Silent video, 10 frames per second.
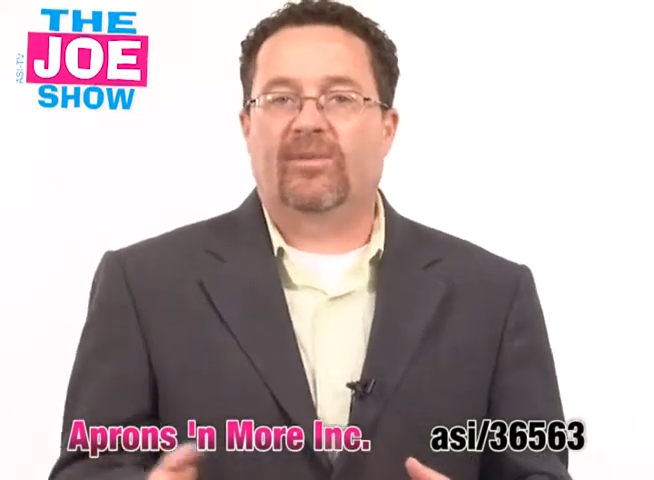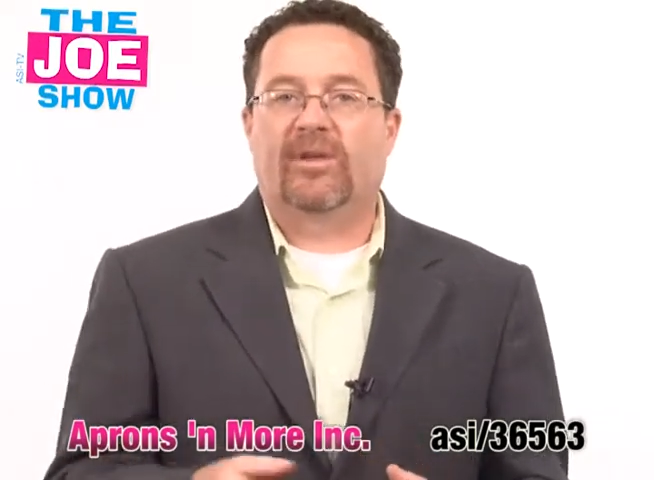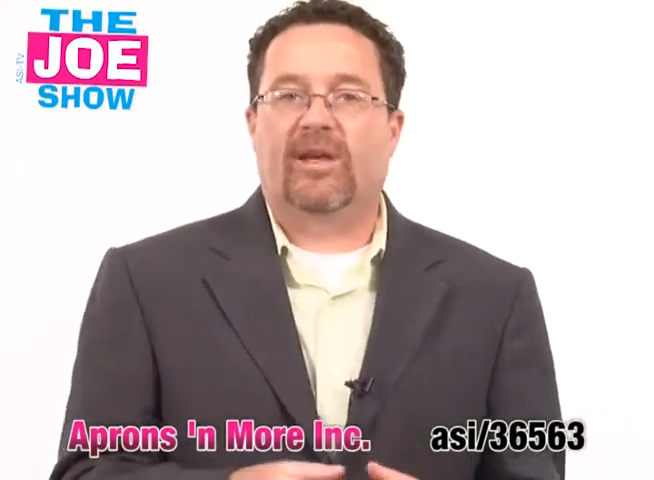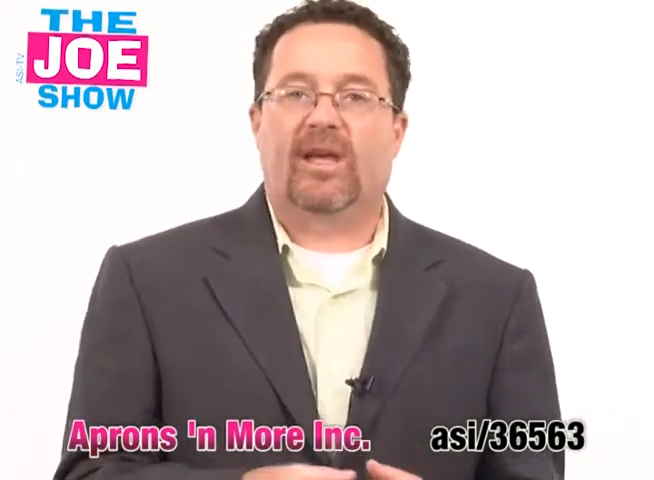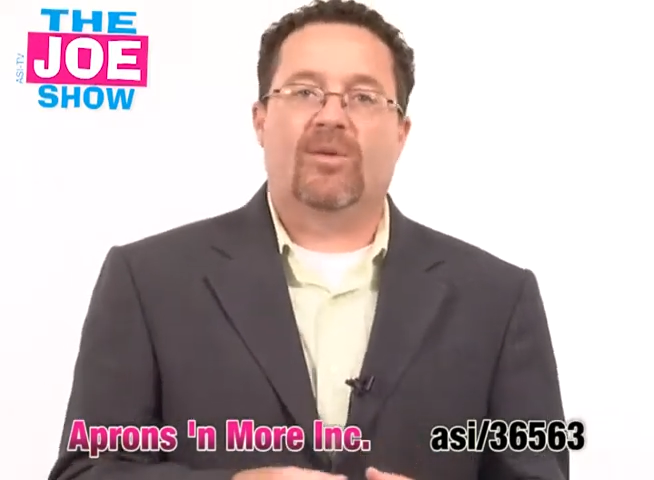to
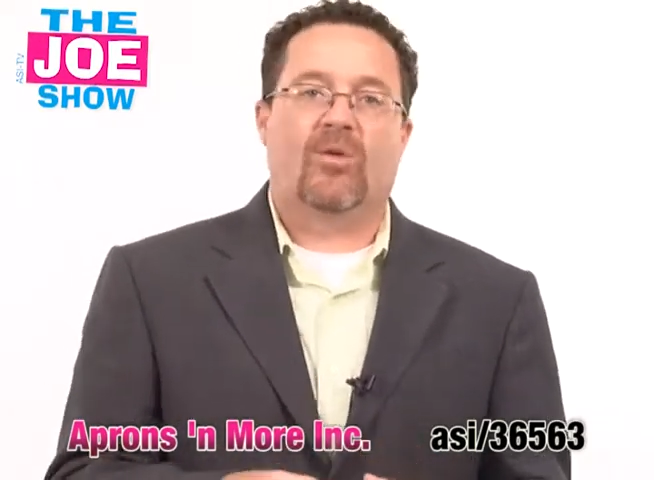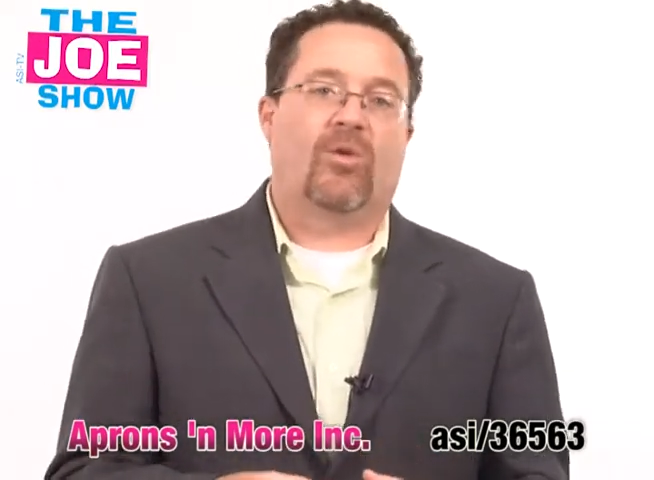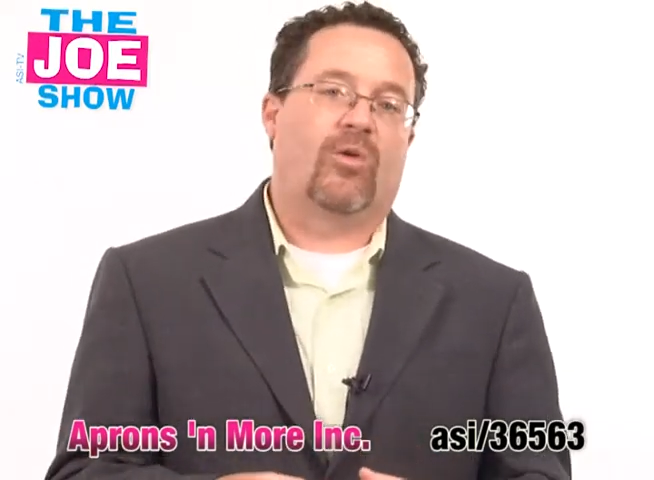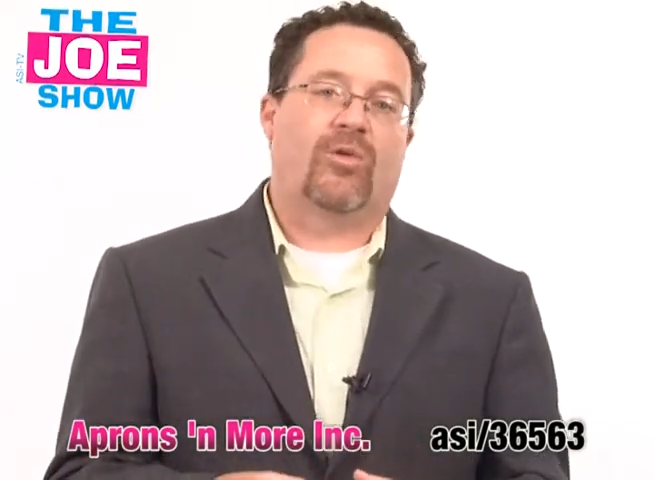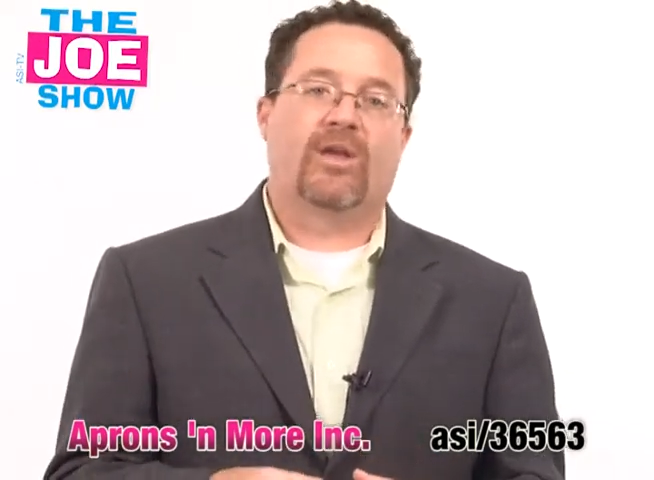the game who
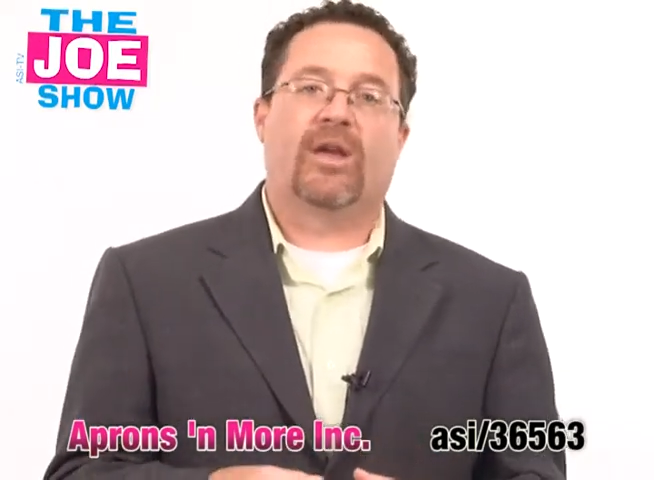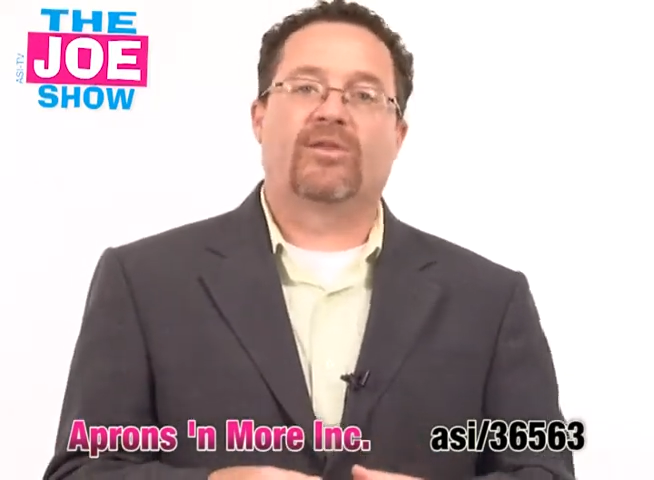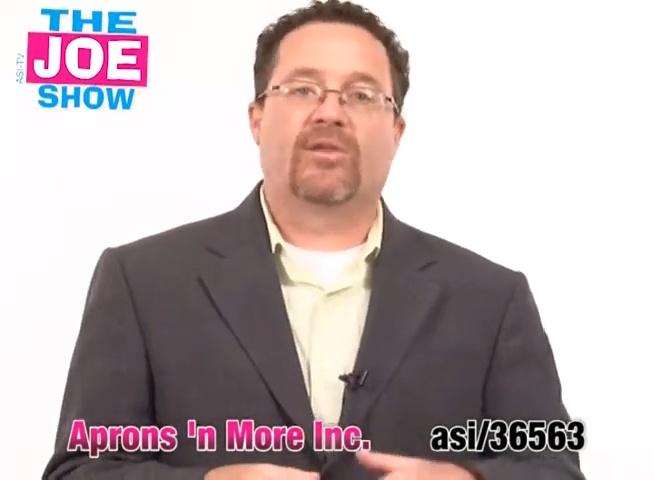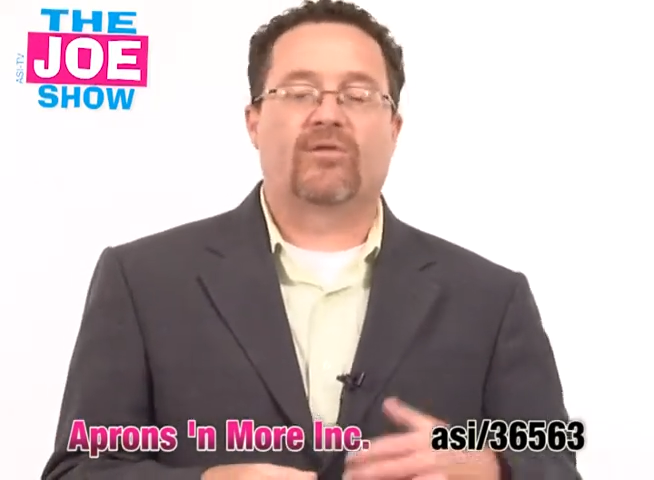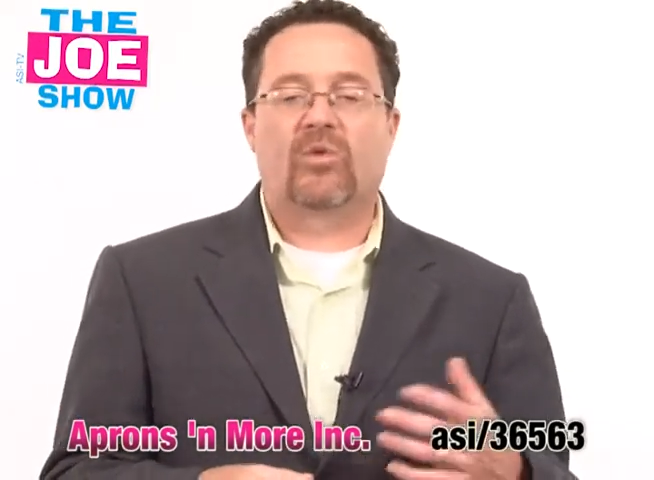are over the
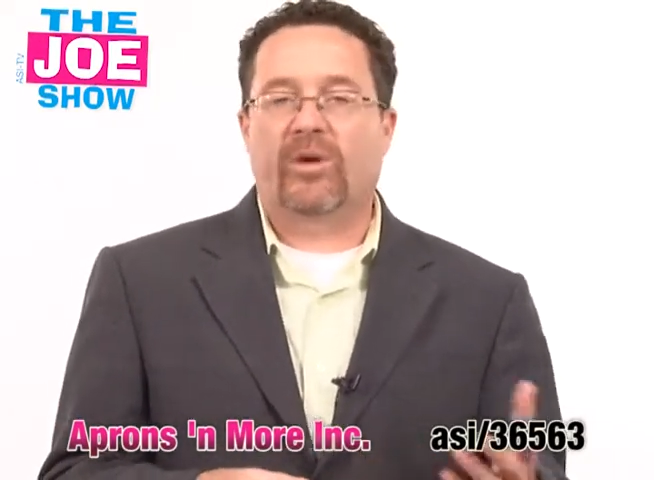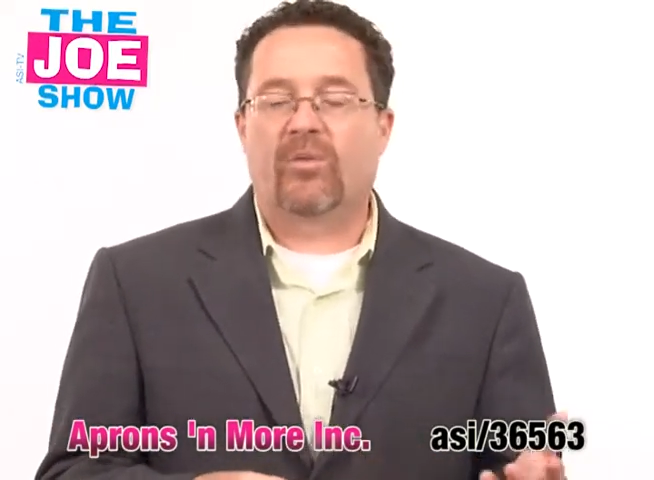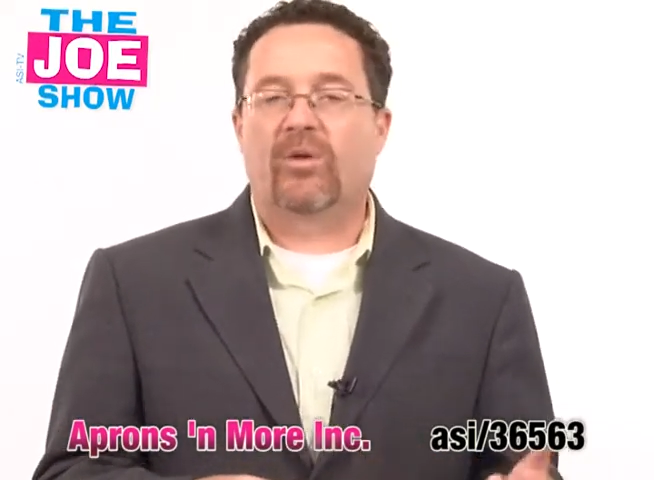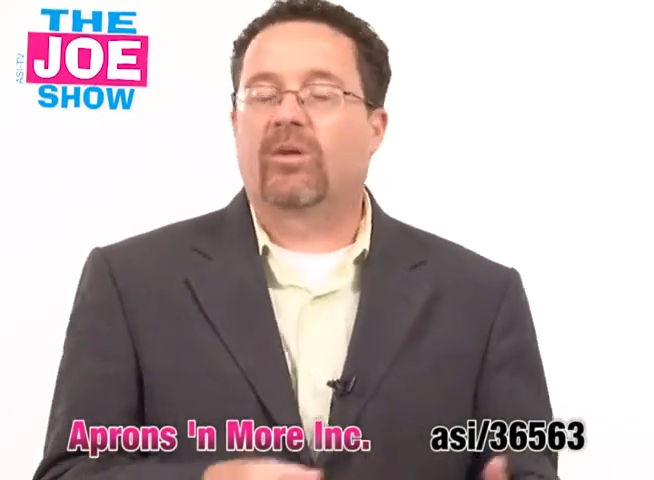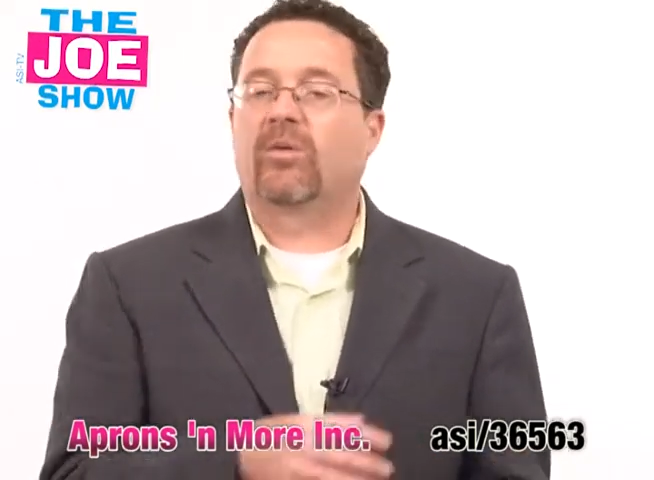age of
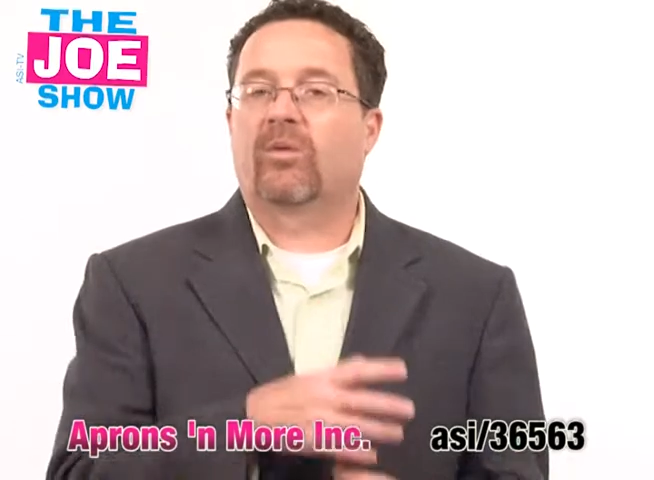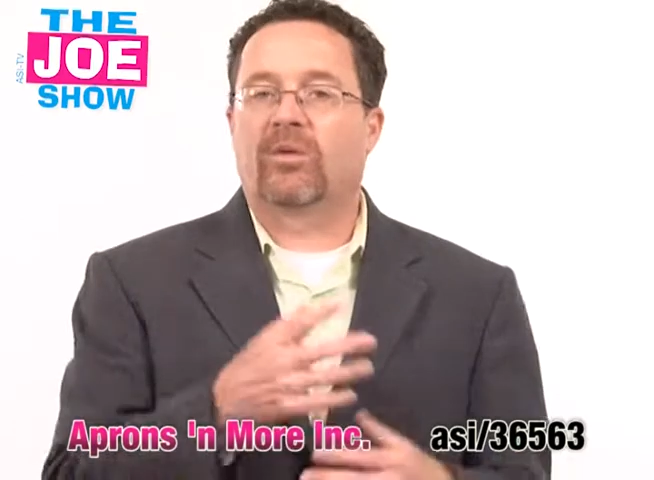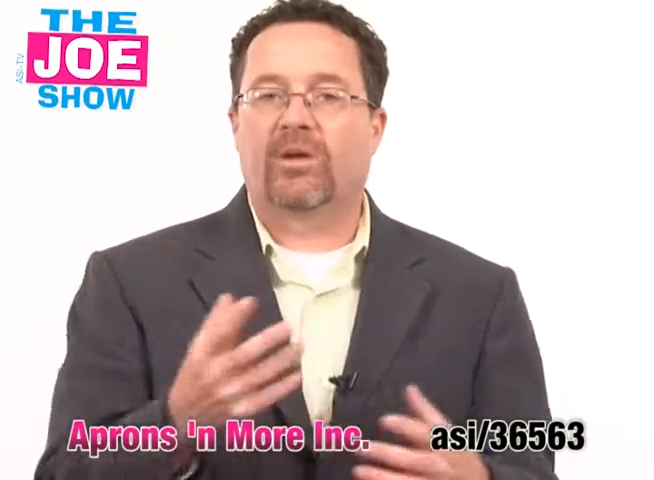21 or,